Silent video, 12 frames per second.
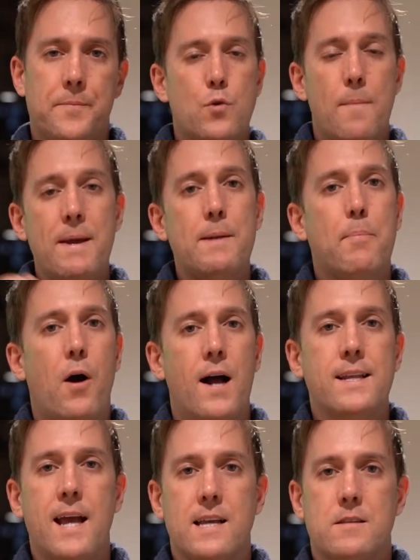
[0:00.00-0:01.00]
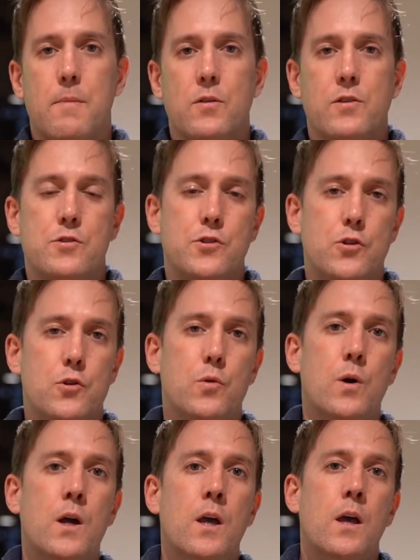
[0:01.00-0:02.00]
So I made a podcast about this
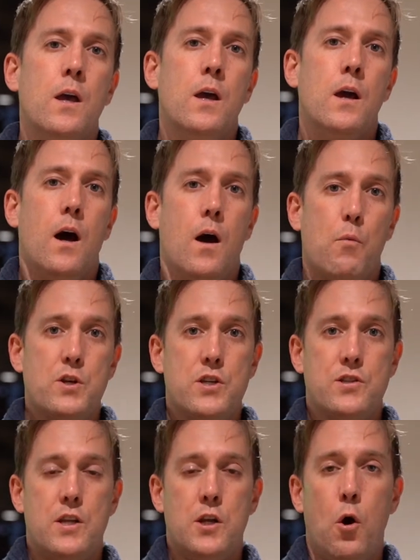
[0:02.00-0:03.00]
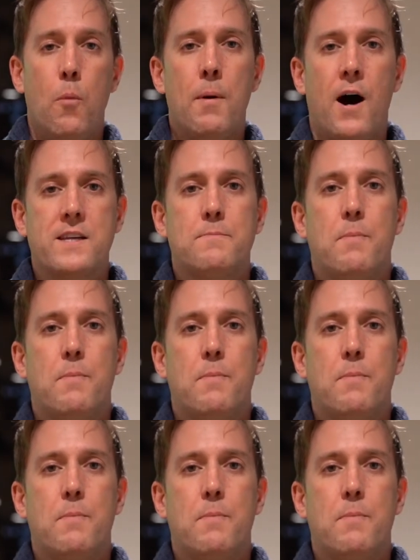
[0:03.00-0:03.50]
too, uh, which is the No Boss